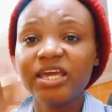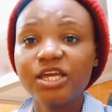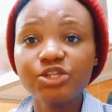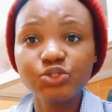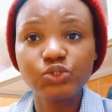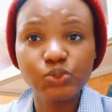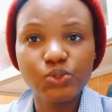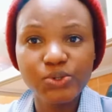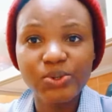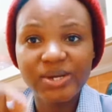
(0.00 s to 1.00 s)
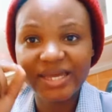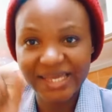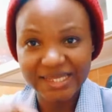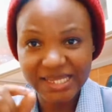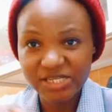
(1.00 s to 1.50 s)
into
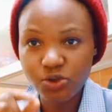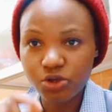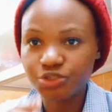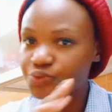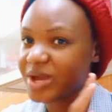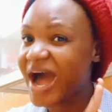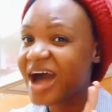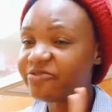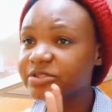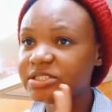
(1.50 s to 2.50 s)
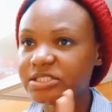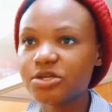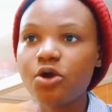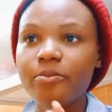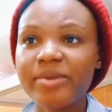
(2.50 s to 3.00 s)
this country, we haven't
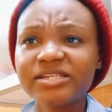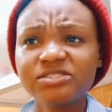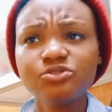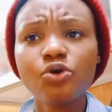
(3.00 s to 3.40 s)
seen or met,